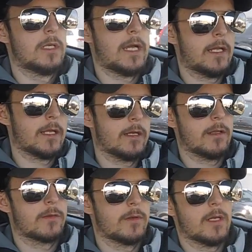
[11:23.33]
at
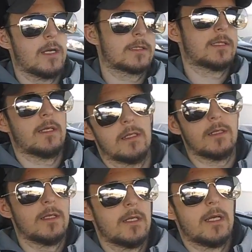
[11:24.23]
93 octane,
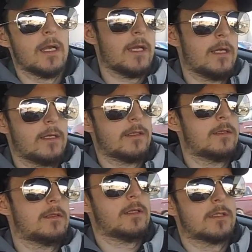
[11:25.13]

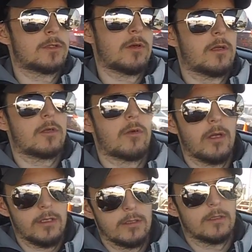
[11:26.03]
and it's running
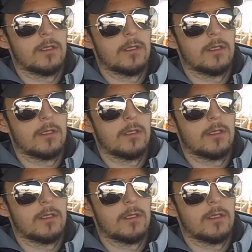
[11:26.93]
great.